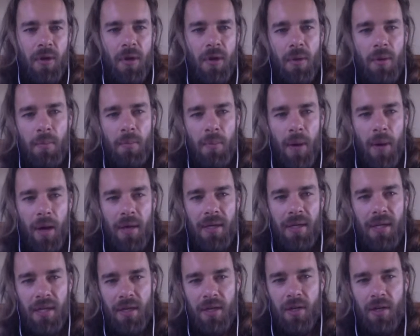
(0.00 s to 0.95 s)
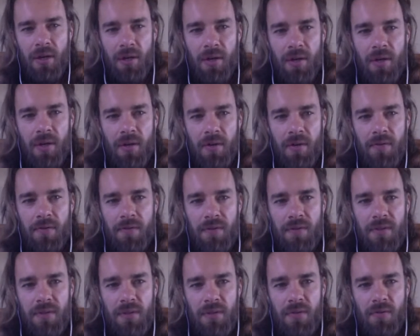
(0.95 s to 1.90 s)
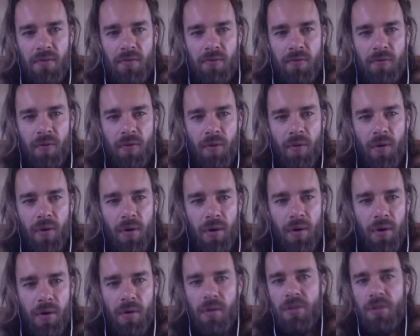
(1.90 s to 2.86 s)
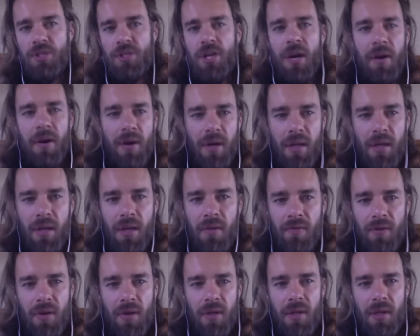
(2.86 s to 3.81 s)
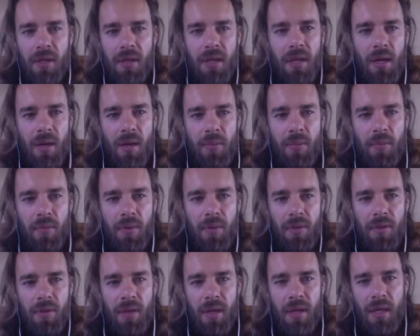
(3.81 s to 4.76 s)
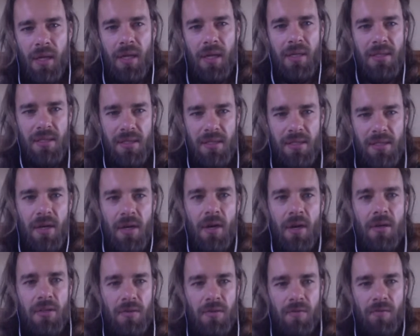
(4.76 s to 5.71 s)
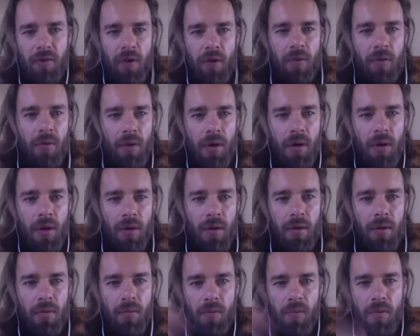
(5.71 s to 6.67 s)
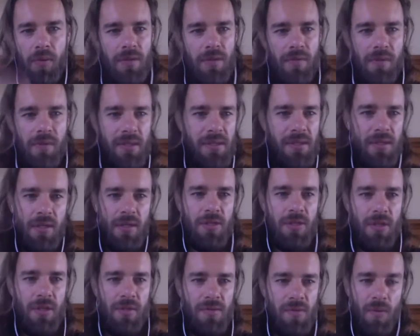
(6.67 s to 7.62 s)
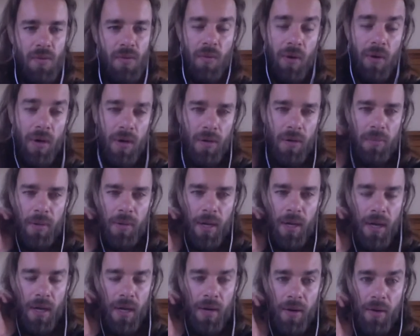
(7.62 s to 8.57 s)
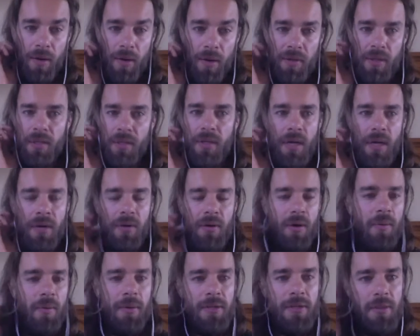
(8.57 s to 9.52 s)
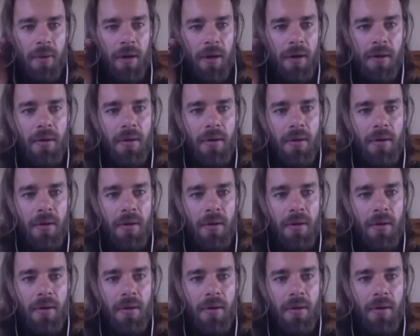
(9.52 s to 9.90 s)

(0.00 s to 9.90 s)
bonding curves for charity, for cleanup, with then like a TCR to vote on which of these initiatives would work. But I don't know much about it.